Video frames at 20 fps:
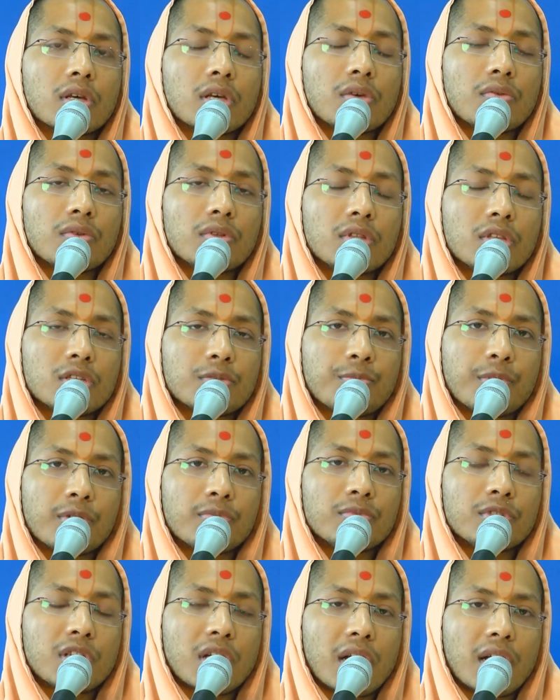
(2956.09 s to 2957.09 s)
Even this
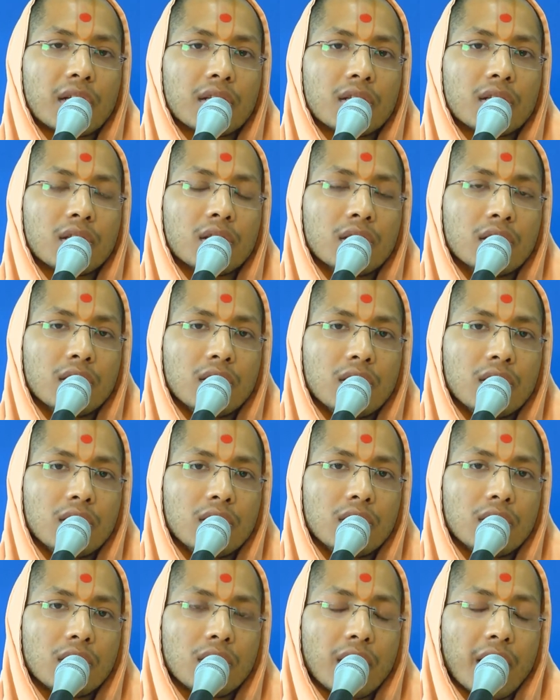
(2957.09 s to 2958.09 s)
brahmachari, he
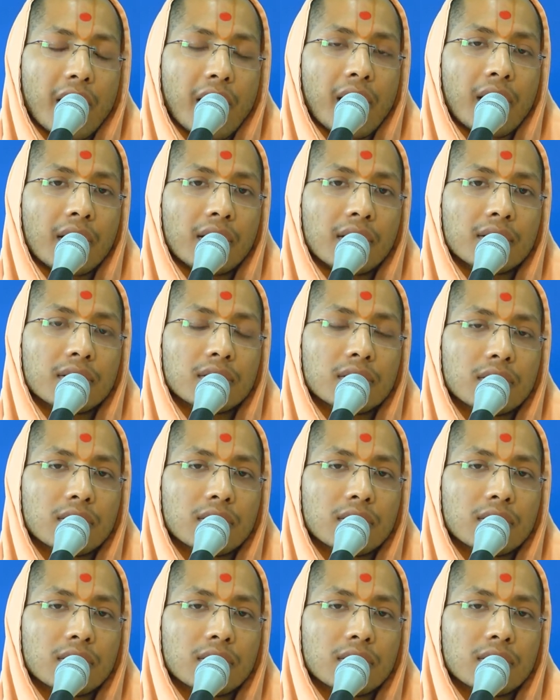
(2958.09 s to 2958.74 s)
carried